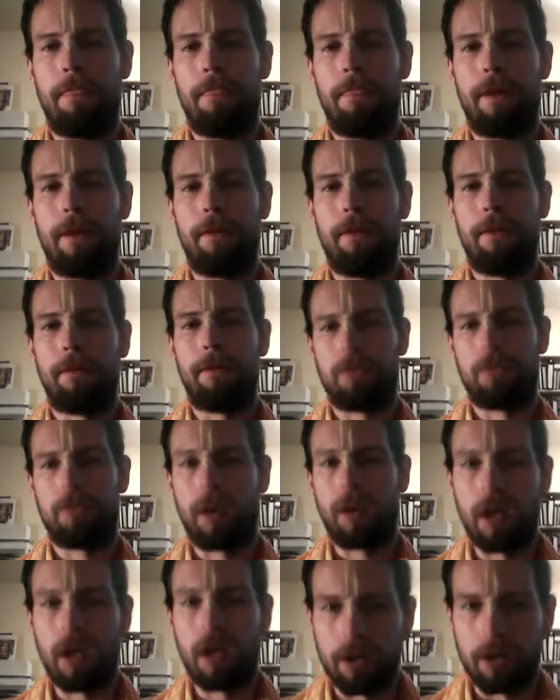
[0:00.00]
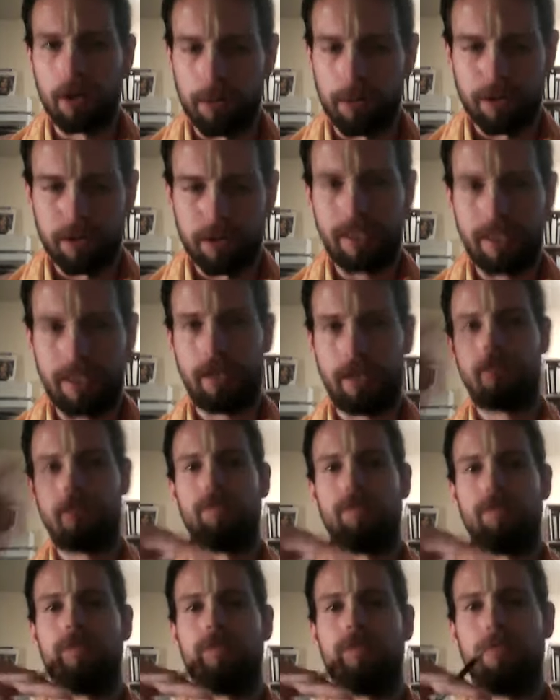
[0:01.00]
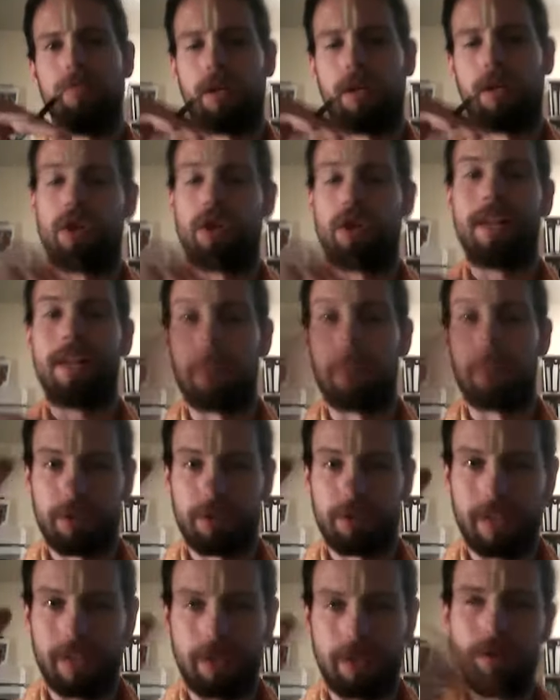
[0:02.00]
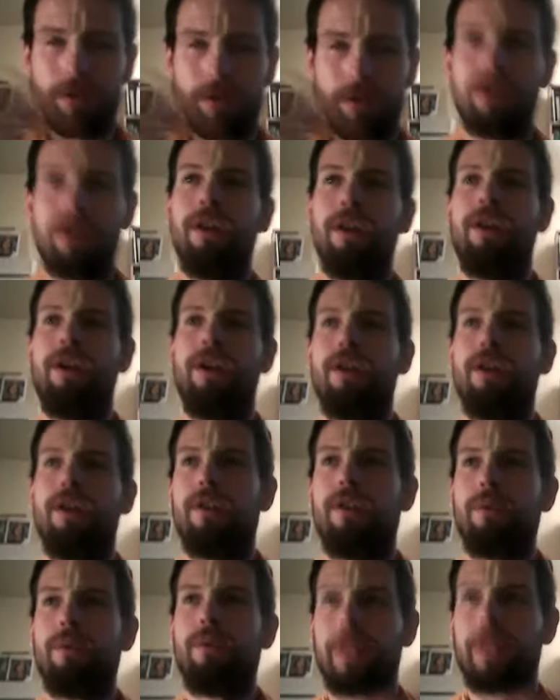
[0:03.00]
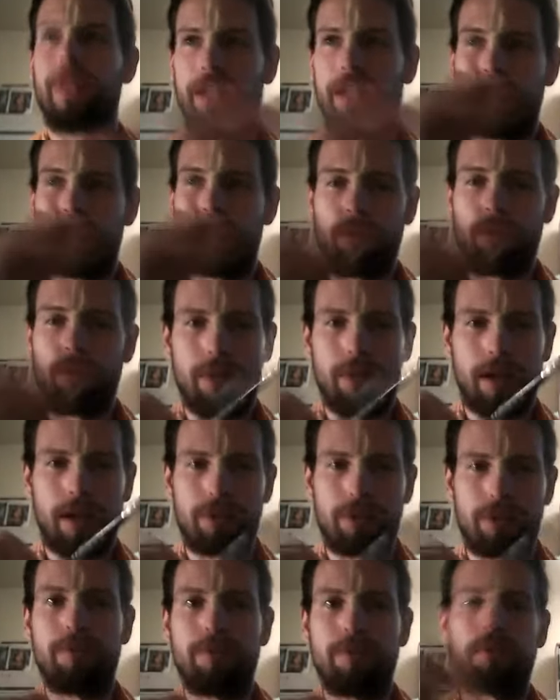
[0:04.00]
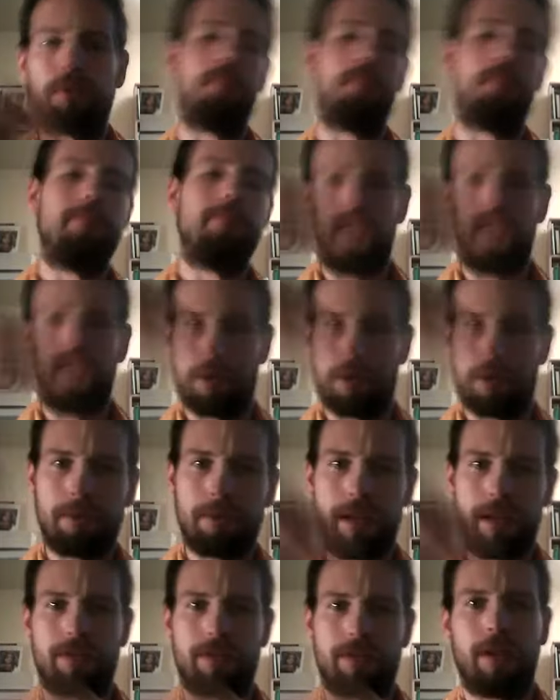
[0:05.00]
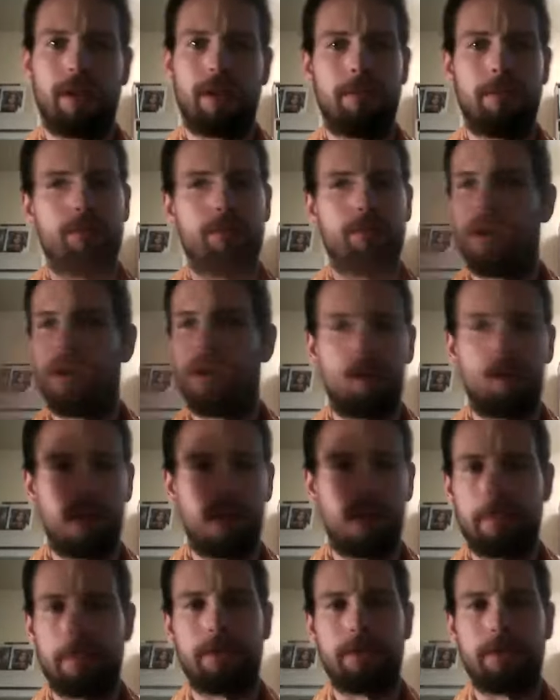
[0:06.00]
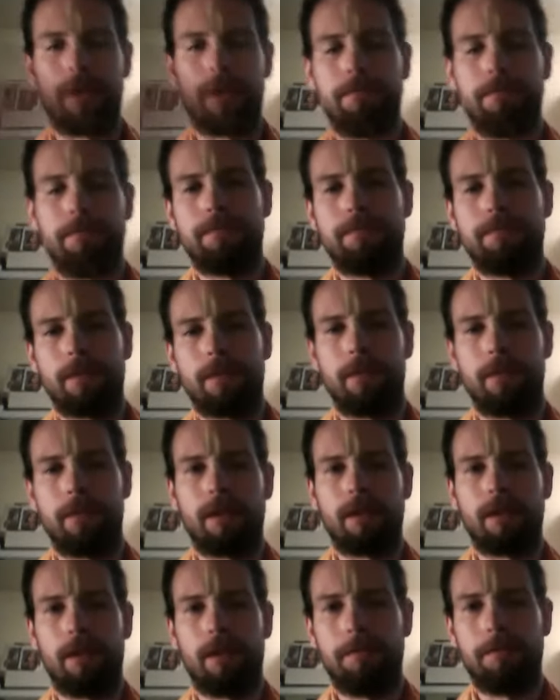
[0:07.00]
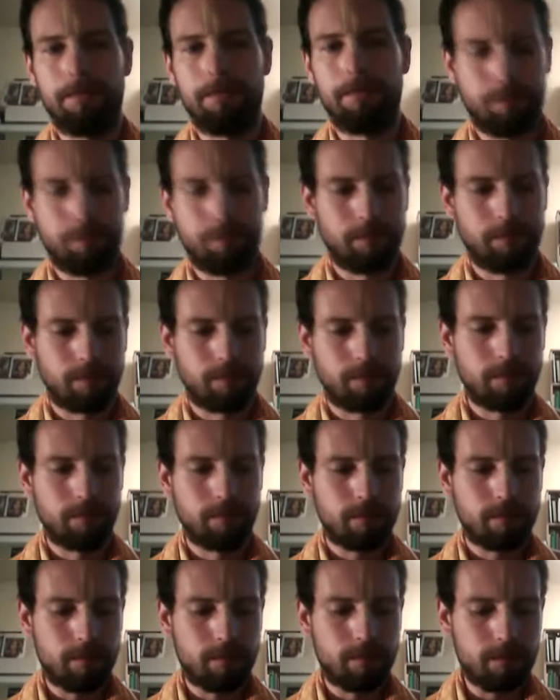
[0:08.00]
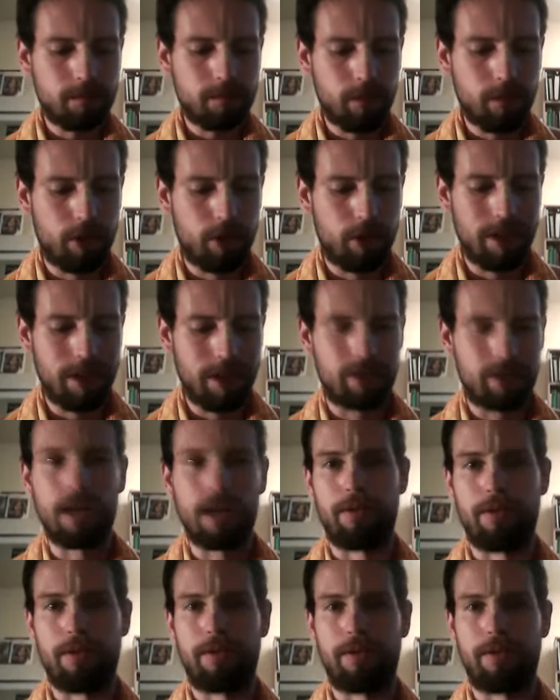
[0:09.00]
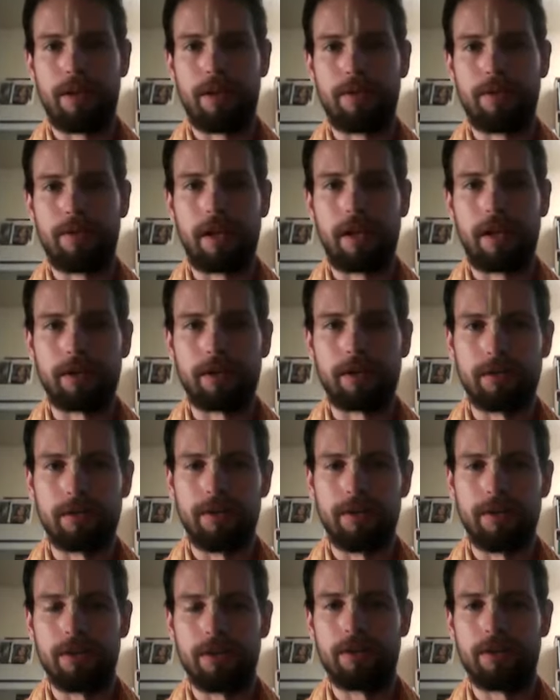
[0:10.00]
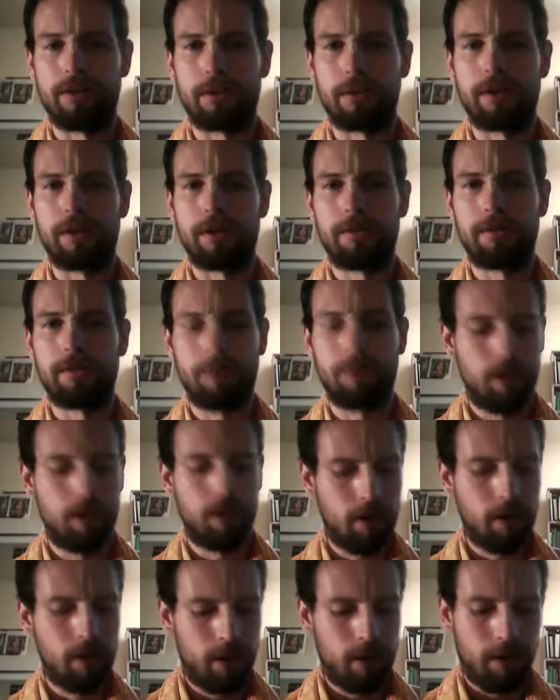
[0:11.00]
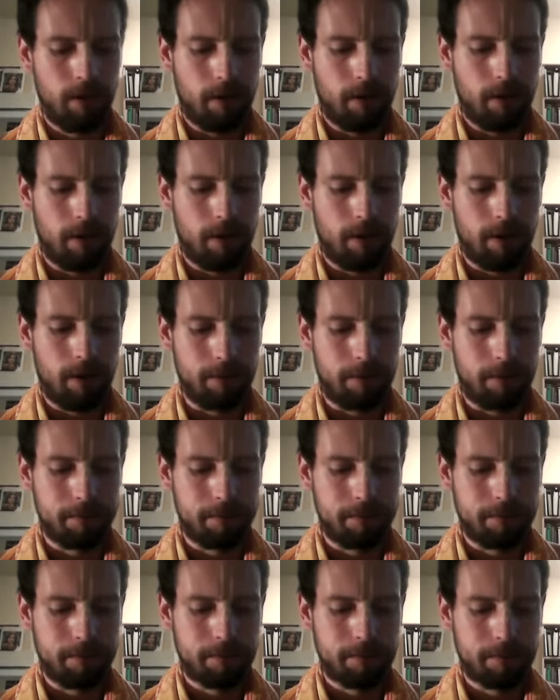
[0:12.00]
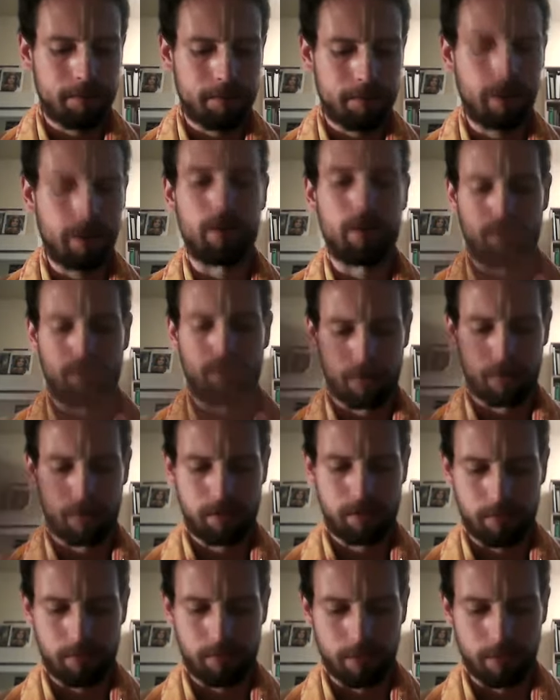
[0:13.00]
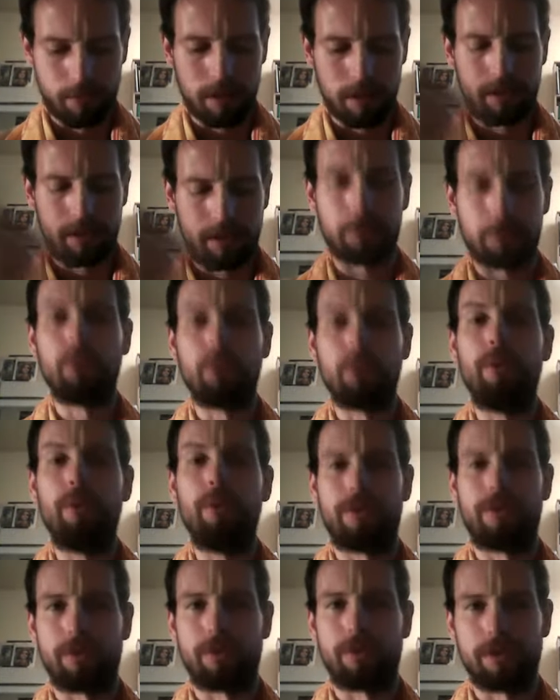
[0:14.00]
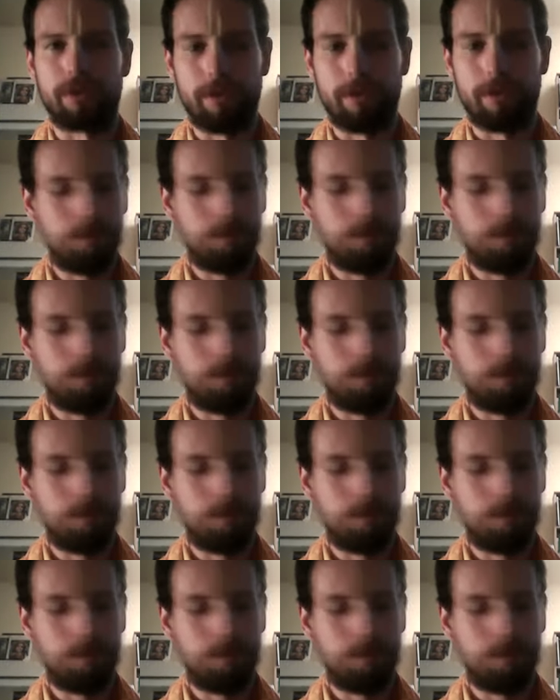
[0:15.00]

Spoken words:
It's 100%, 108% related to Radha's form in those pastimes. 108%, completely. She is the ever fresh factor of these stories. And of course, her pastimes with Krishna.